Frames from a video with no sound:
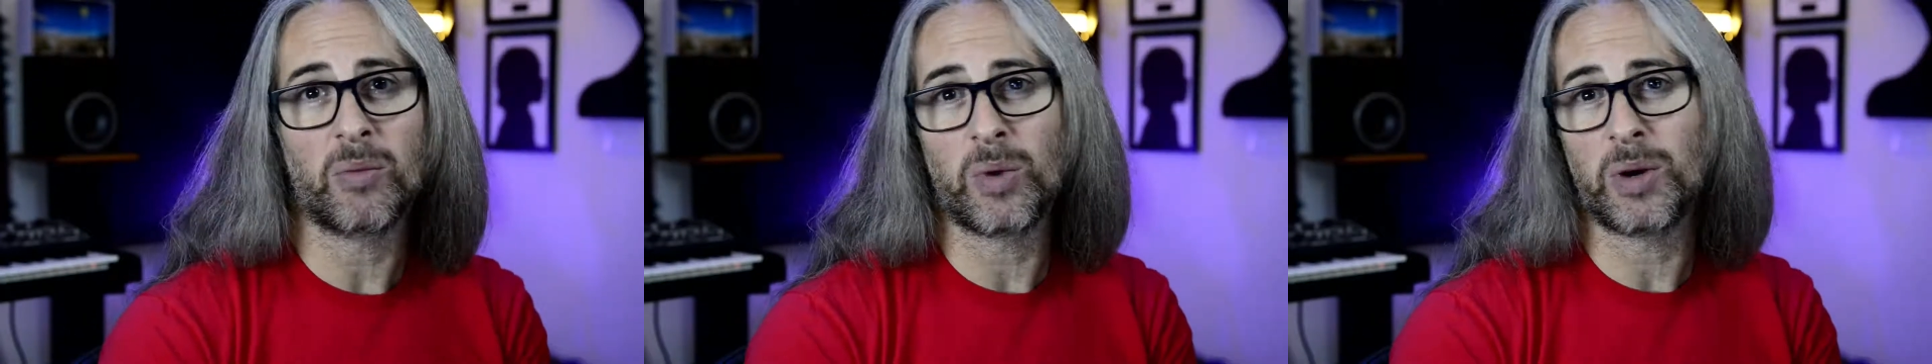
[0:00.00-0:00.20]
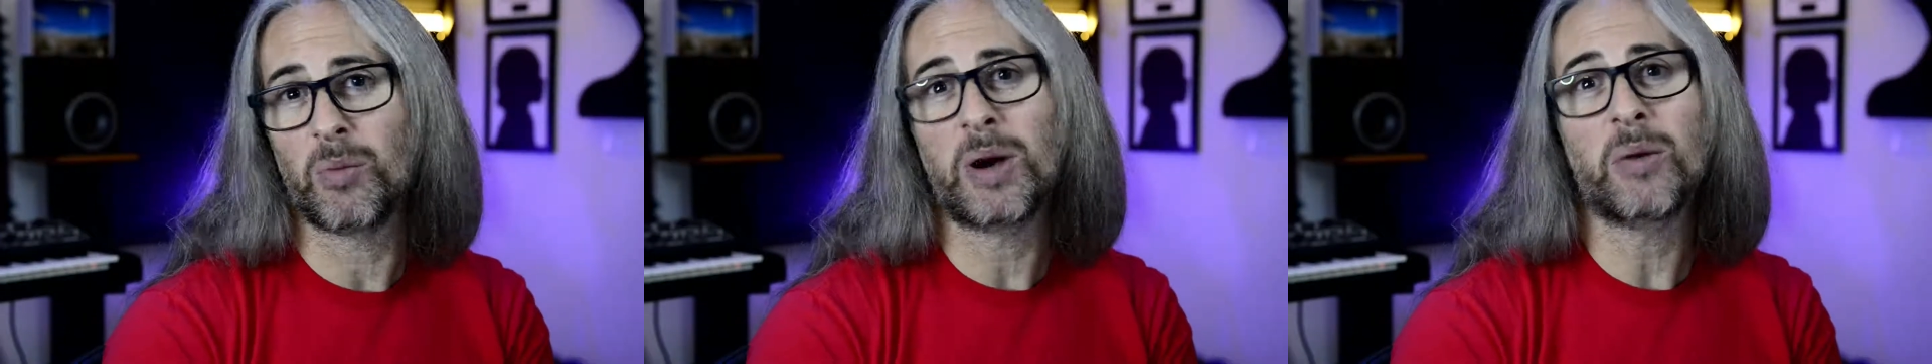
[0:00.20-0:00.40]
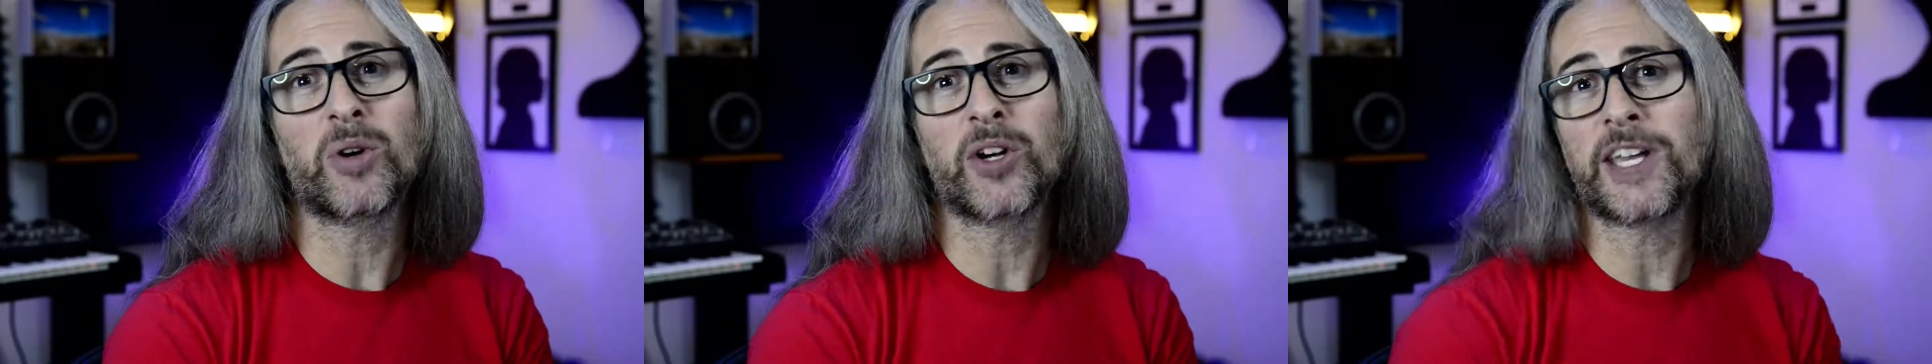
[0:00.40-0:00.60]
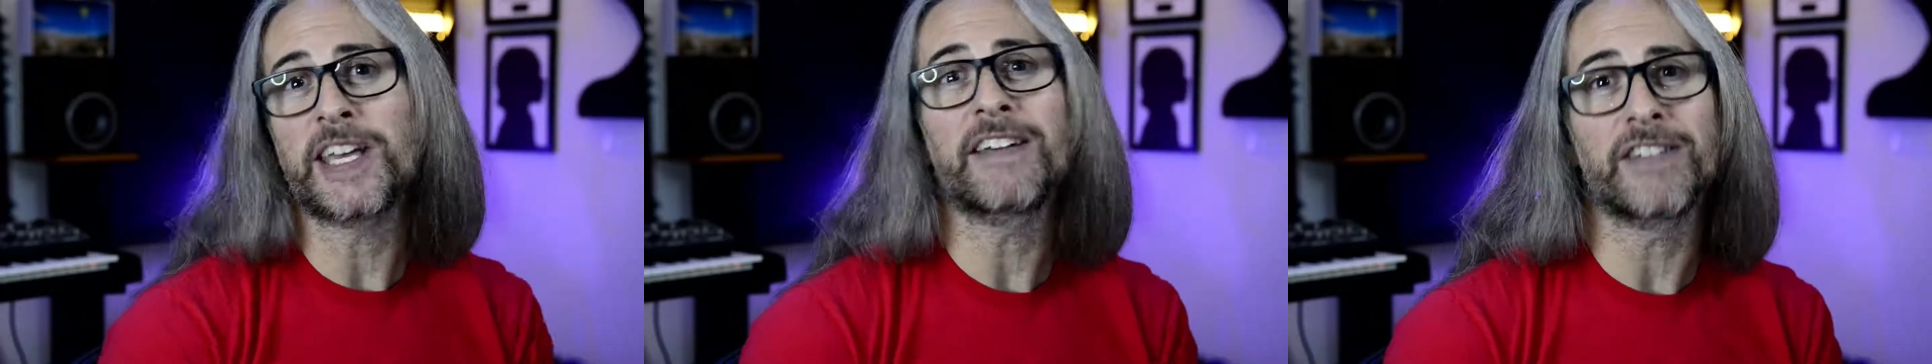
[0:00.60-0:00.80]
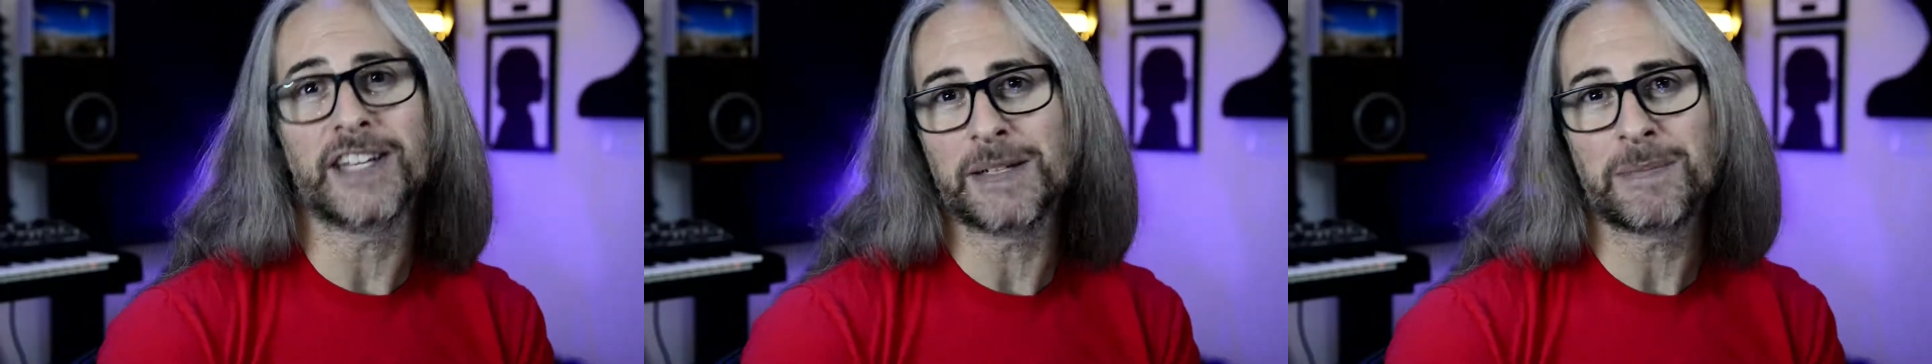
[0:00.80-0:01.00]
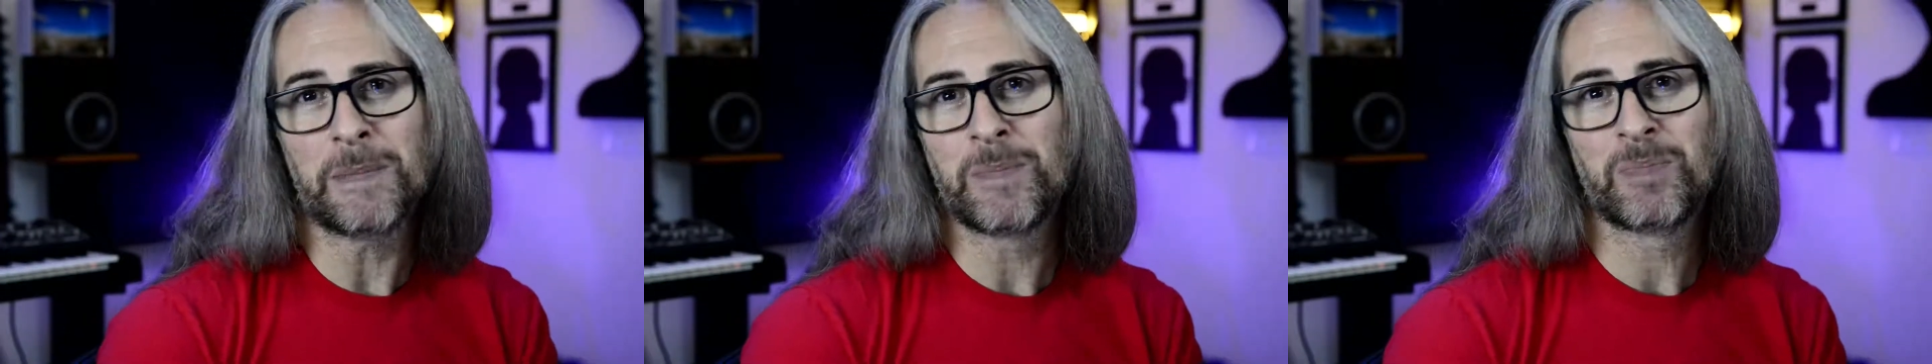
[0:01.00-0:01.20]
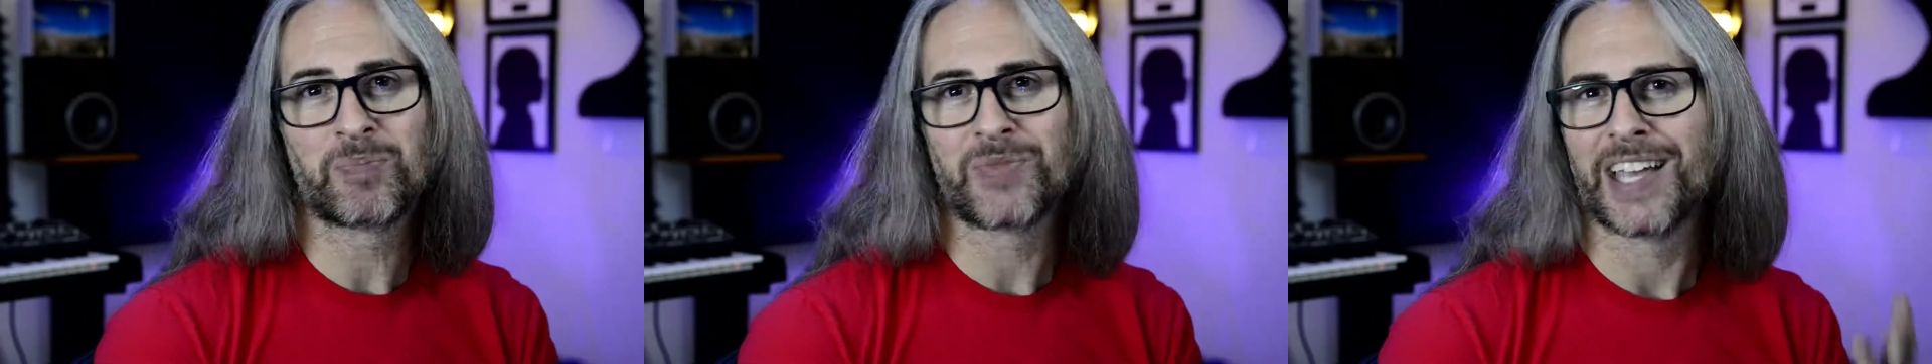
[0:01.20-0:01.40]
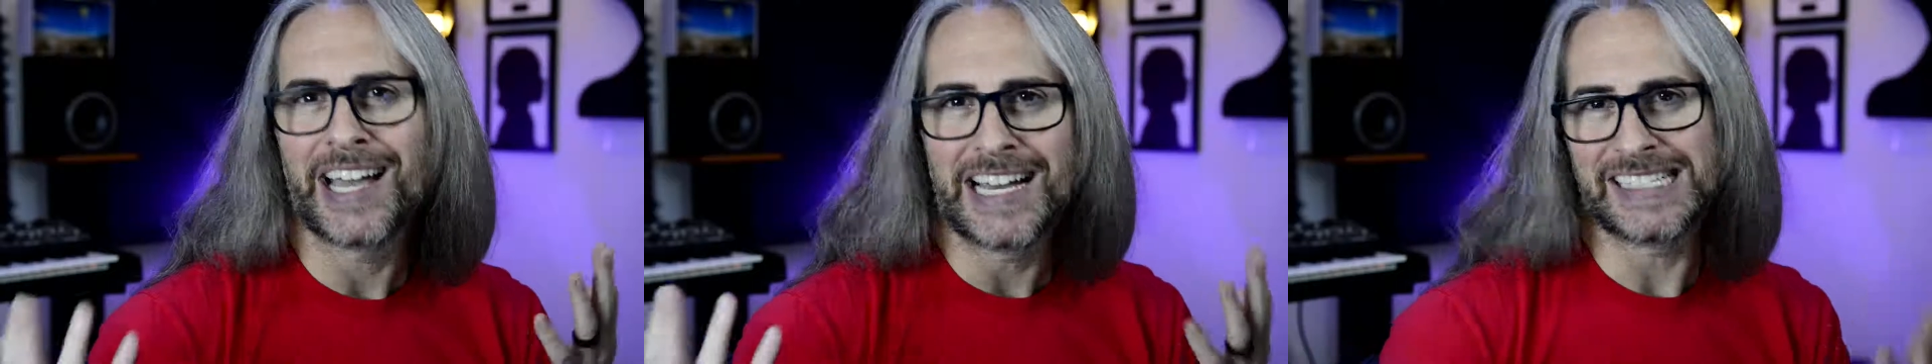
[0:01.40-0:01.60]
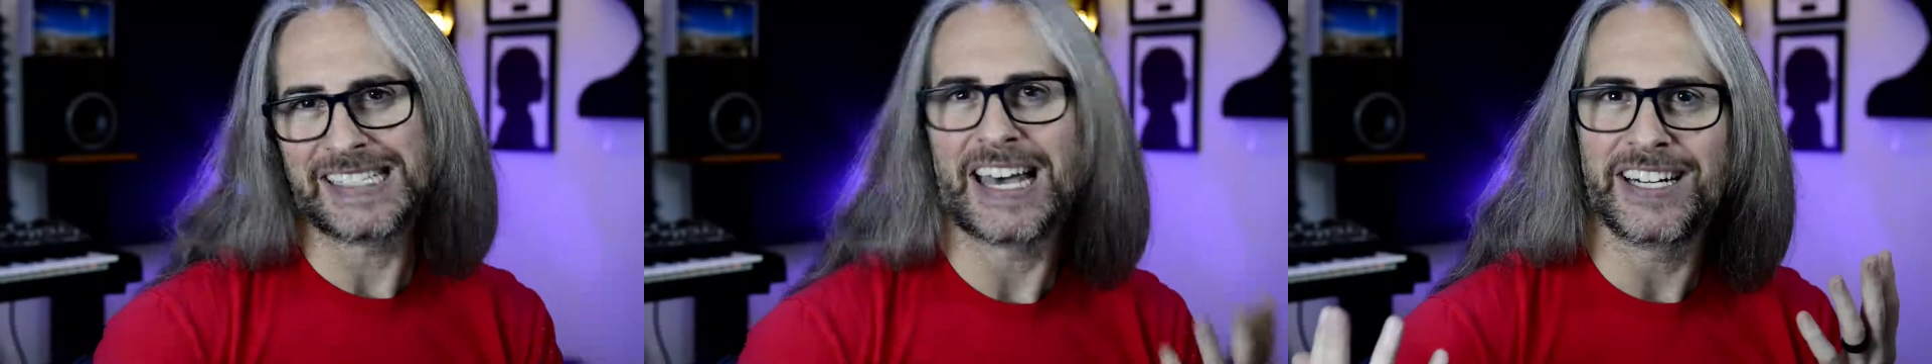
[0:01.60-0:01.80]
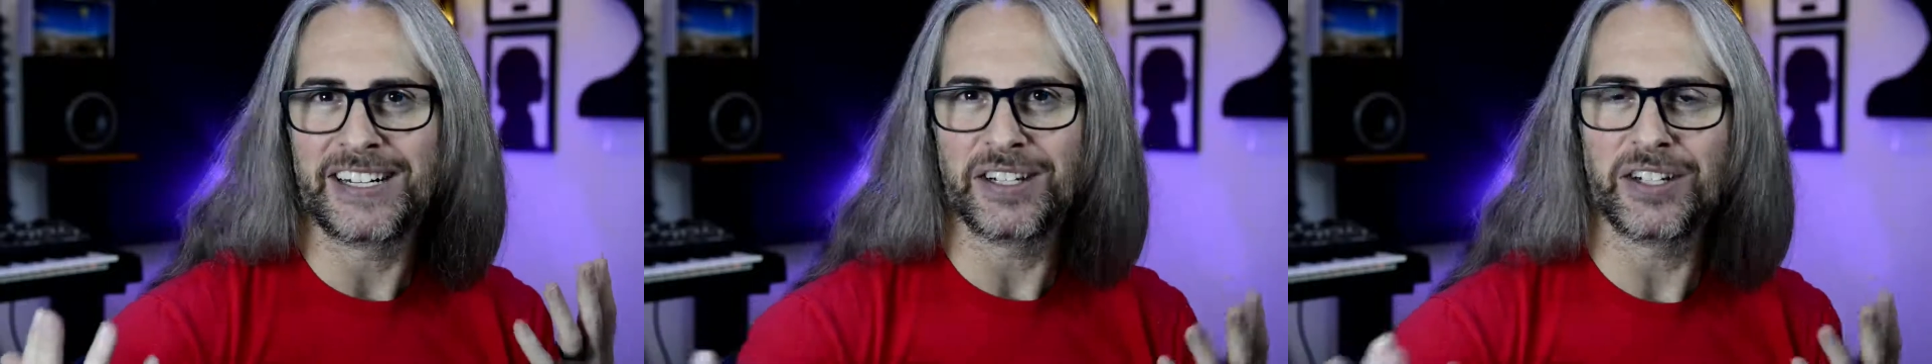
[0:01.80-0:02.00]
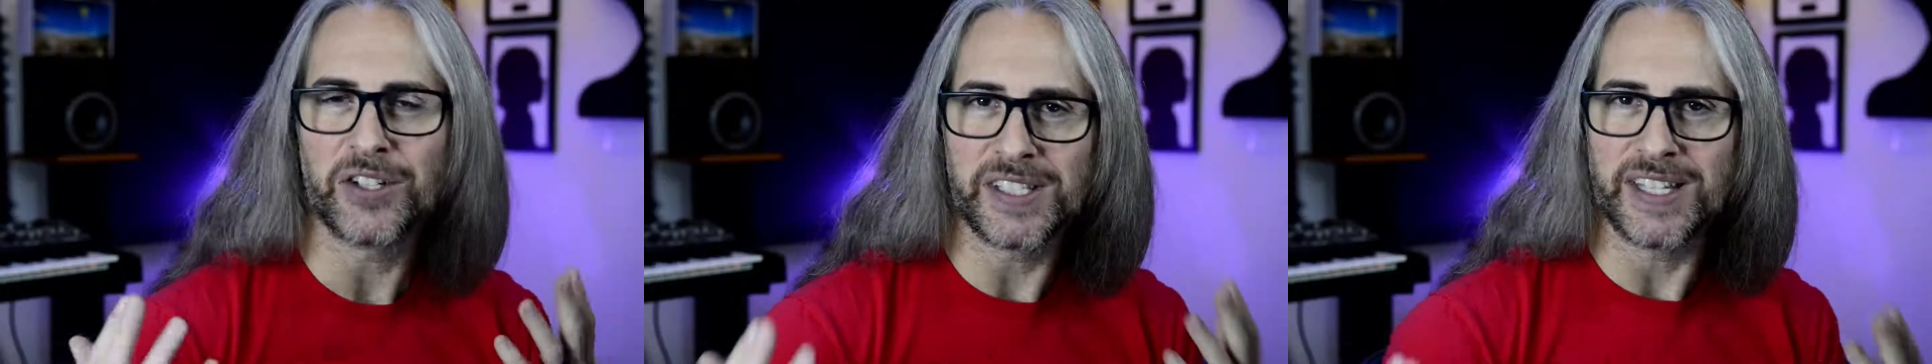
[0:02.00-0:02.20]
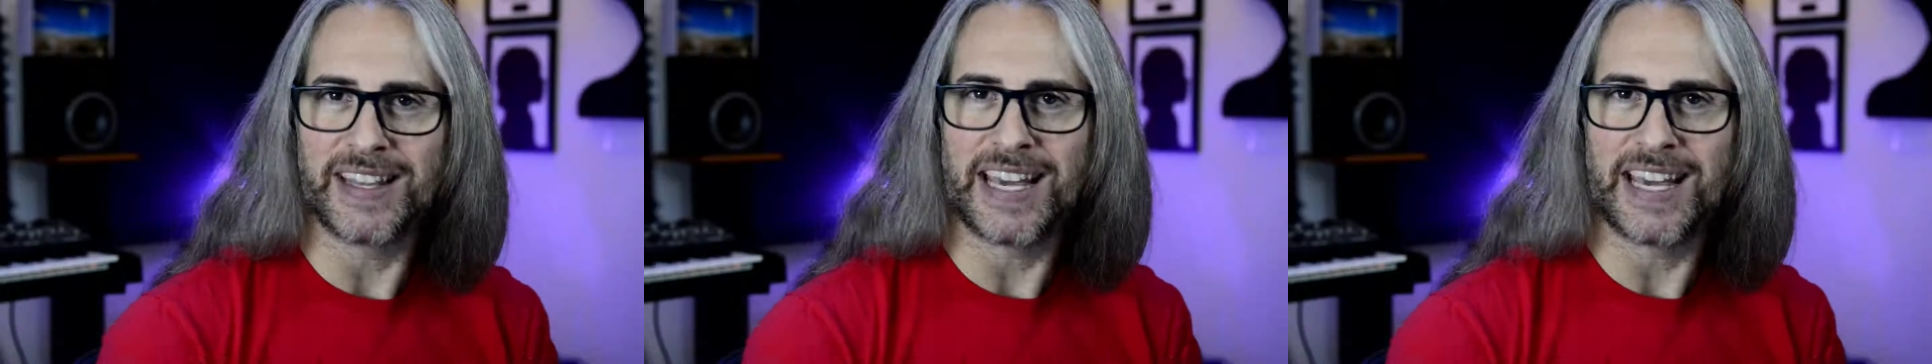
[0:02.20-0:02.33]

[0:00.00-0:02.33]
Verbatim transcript: what, what we're given as editors,